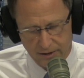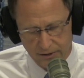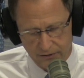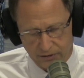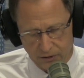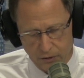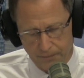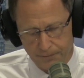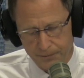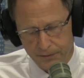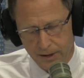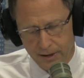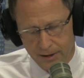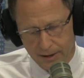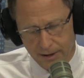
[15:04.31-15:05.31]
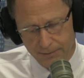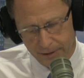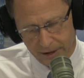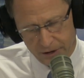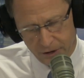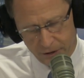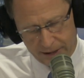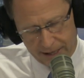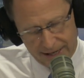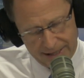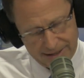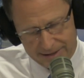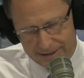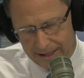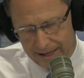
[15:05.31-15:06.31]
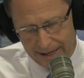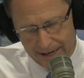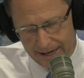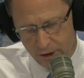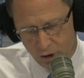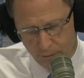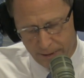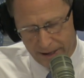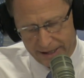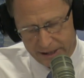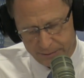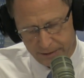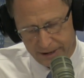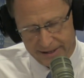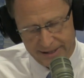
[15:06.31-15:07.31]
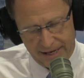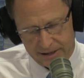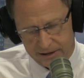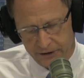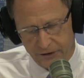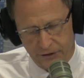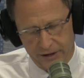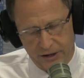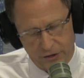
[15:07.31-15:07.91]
So, but in your case, I hope I explained that clearly.